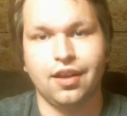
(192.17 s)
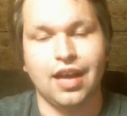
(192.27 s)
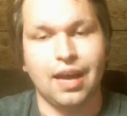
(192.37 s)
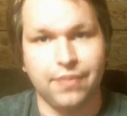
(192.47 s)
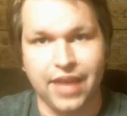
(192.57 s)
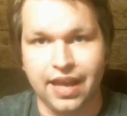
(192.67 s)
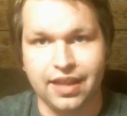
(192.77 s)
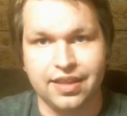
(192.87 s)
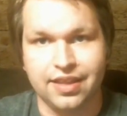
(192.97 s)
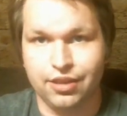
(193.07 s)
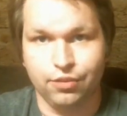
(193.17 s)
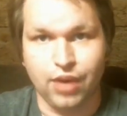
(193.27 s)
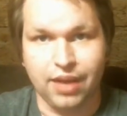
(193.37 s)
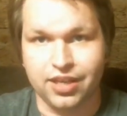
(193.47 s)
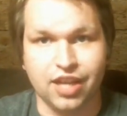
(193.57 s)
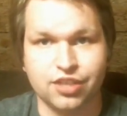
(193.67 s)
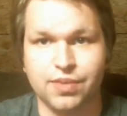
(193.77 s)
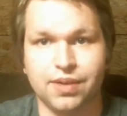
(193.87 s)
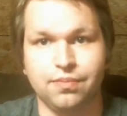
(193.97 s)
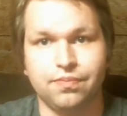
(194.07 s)
it'll probably cost
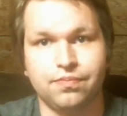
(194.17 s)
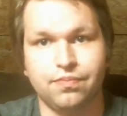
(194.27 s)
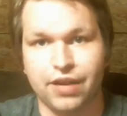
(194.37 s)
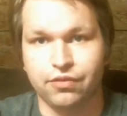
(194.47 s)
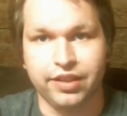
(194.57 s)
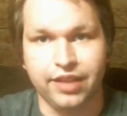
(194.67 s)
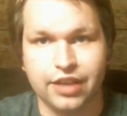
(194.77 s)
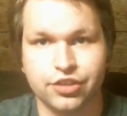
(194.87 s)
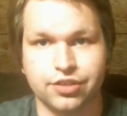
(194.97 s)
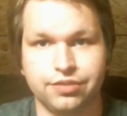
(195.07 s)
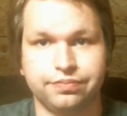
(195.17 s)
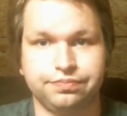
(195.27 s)
me my reelection?